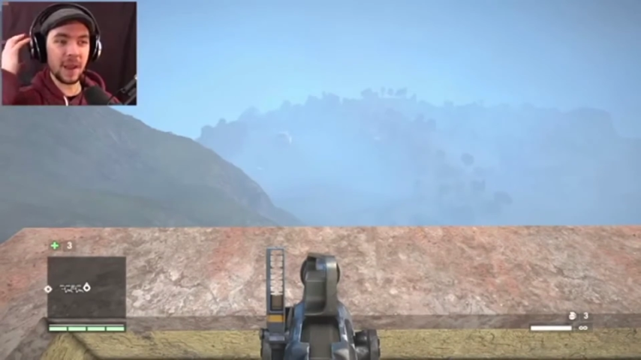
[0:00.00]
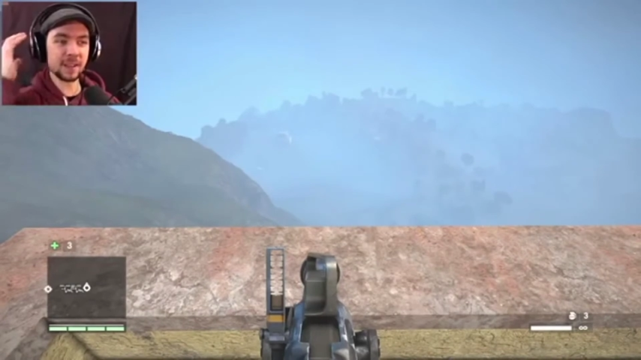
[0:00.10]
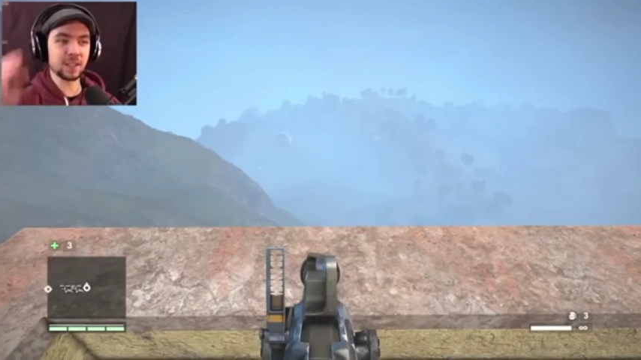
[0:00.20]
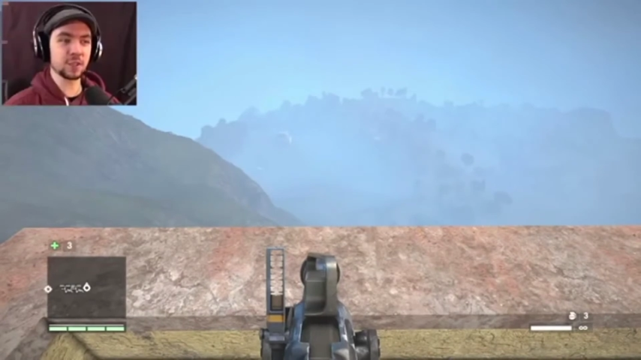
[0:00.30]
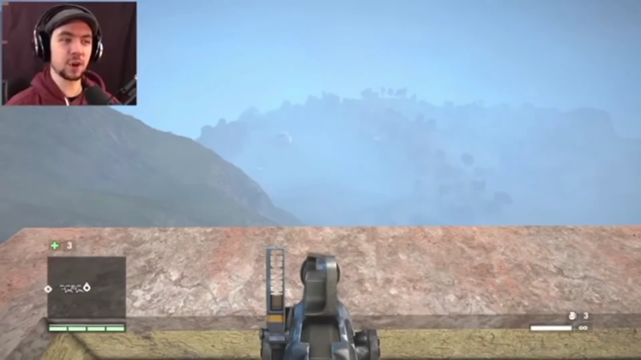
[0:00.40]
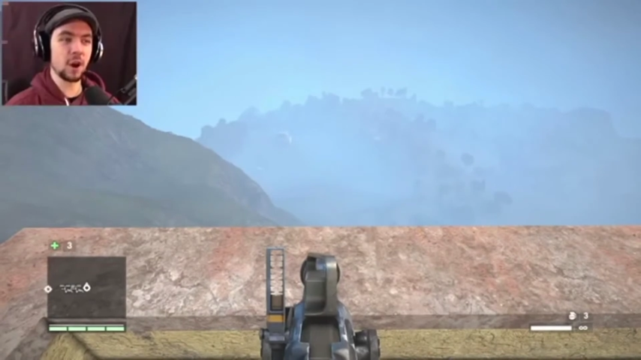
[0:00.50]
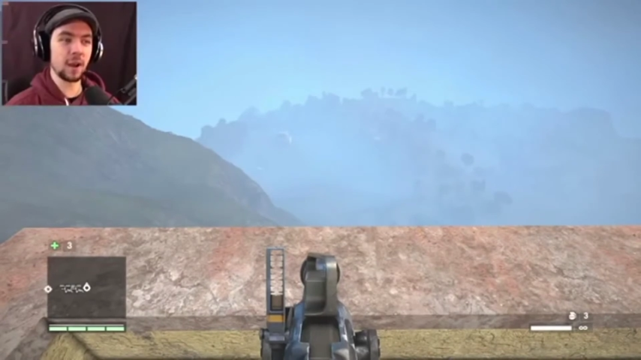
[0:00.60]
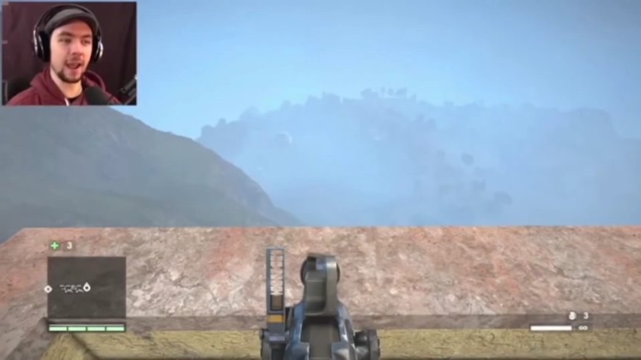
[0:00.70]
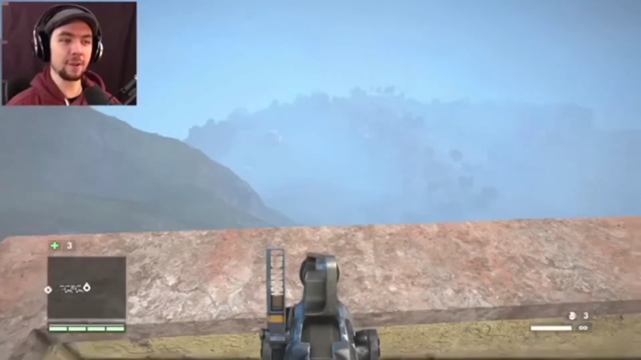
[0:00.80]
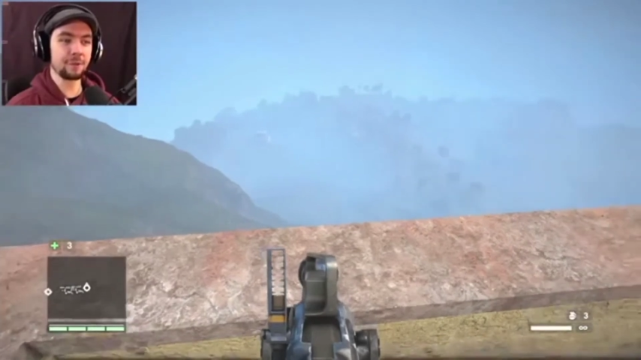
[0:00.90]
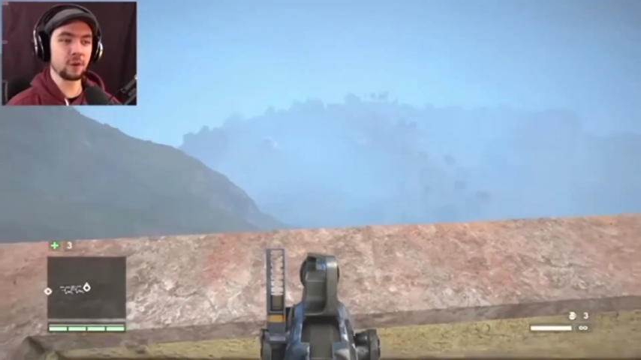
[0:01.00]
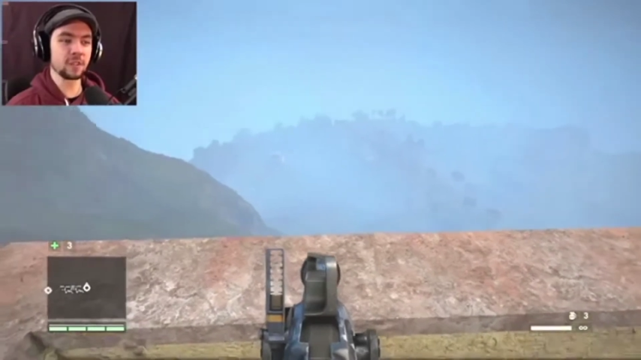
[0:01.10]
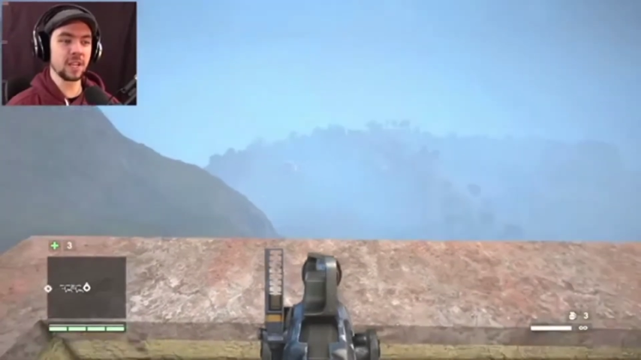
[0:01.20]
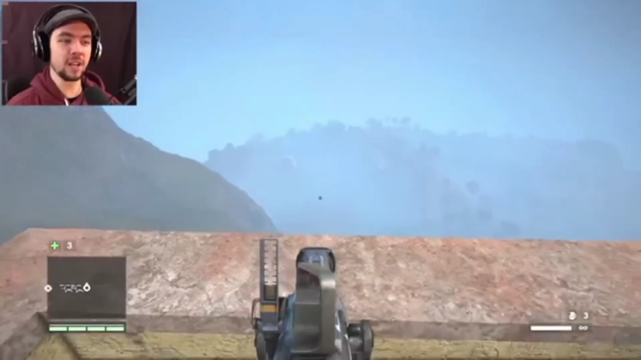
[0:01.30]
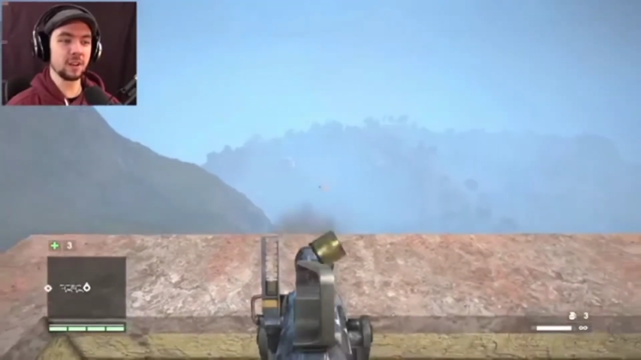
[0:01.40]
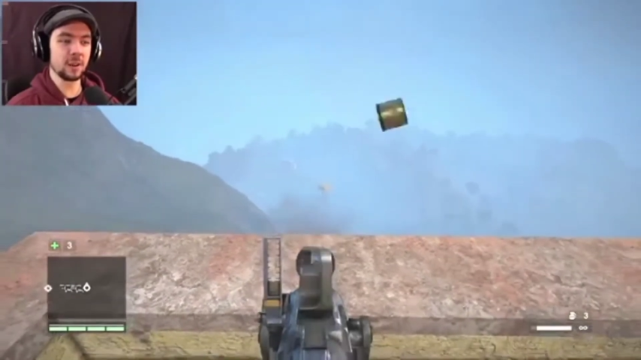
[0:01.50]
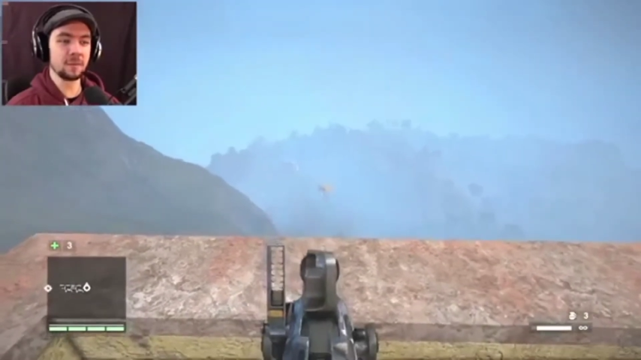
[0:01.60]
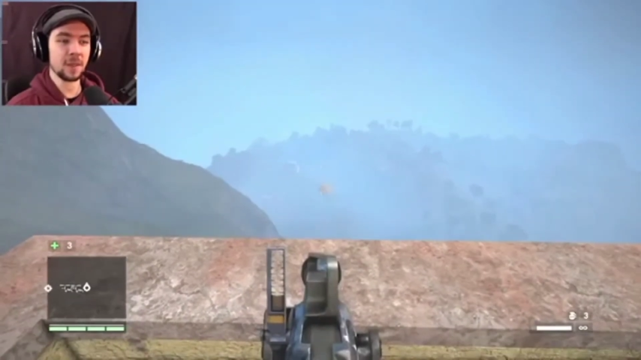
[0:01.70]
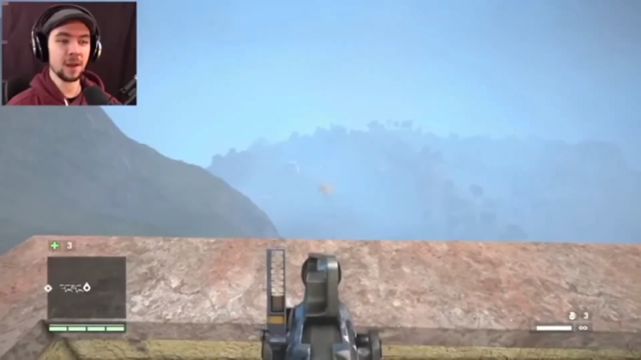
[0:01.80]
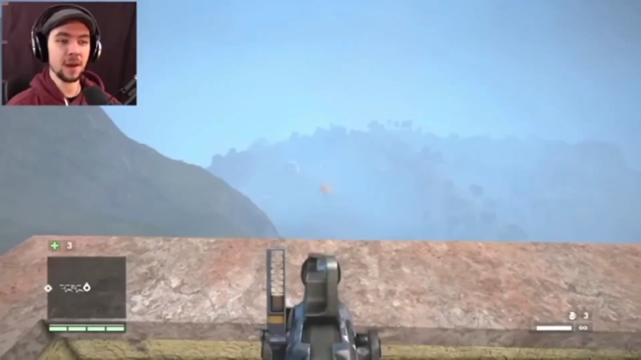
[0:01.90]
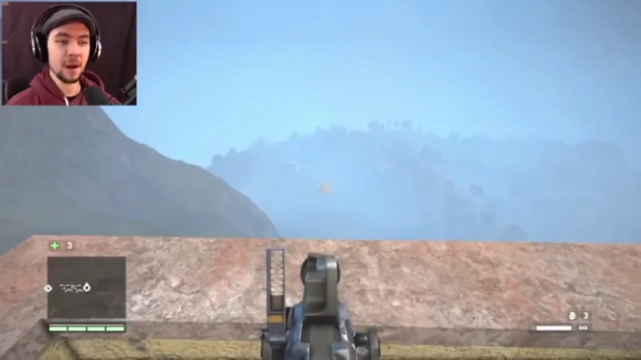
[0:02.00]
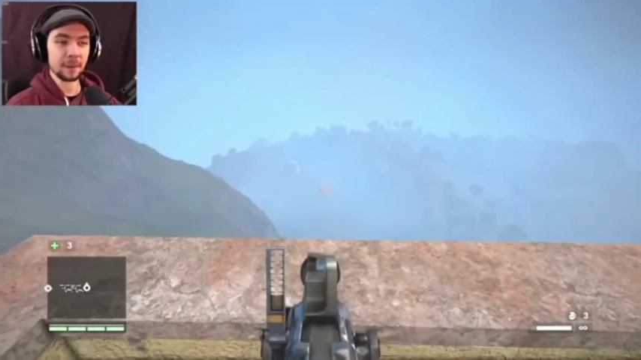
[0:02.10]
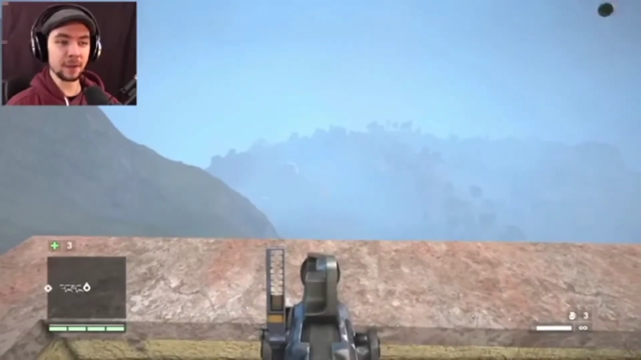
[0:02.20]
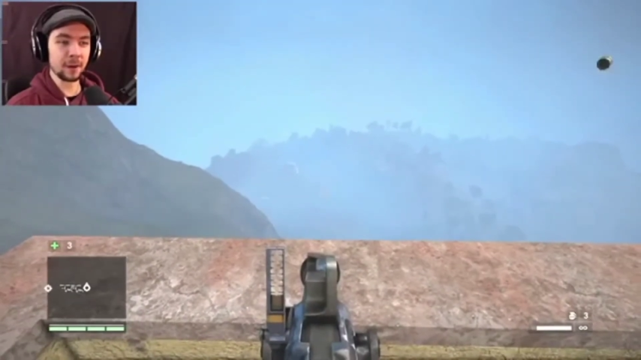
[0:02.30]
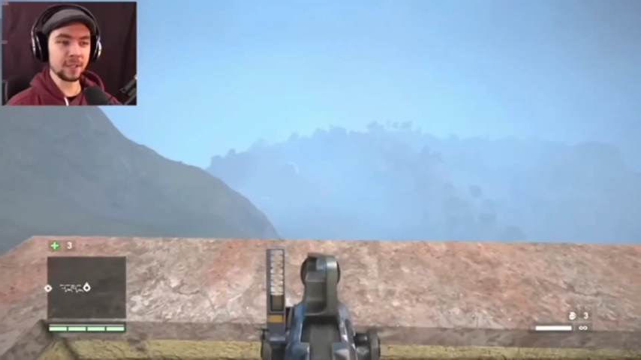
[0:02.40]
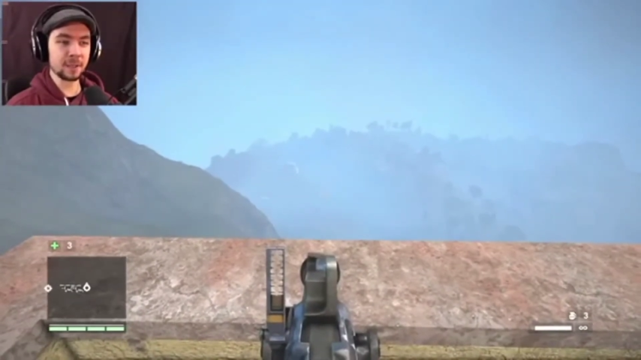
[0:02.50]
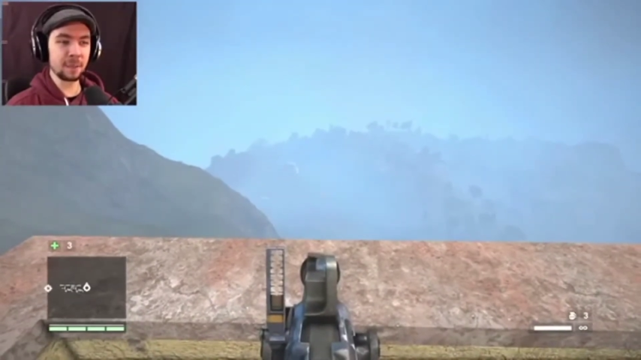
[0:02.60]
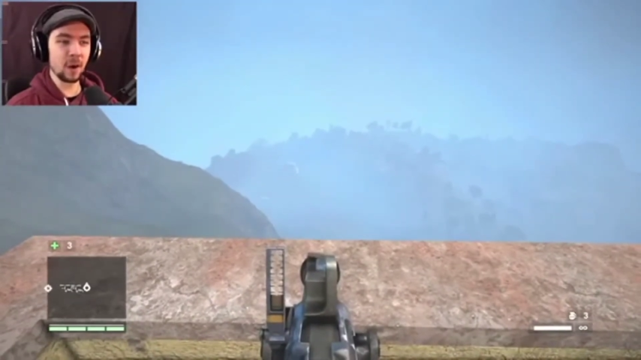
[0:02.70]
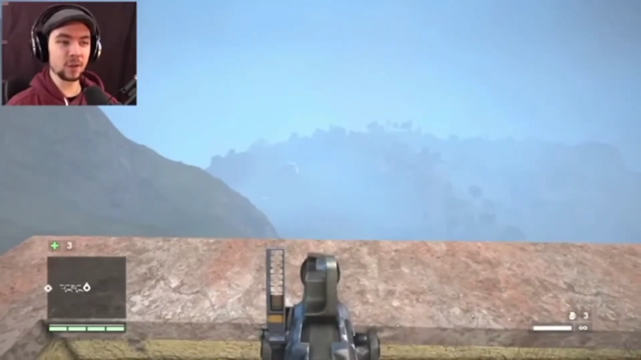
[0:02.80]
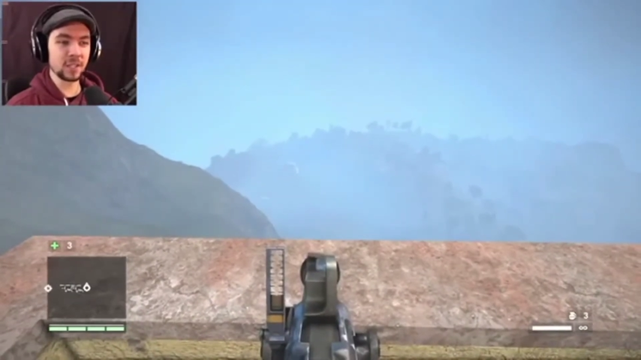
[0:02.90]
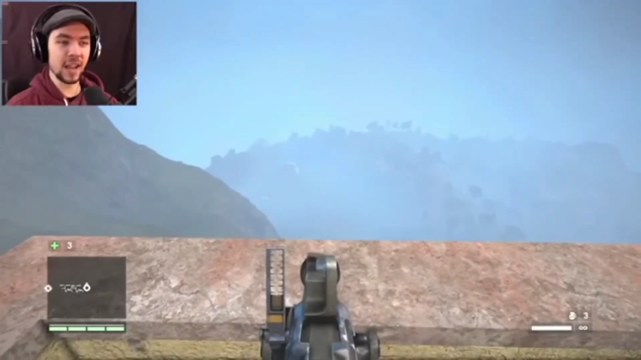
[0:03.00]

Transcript: strong headphones to hear them. But there are explosions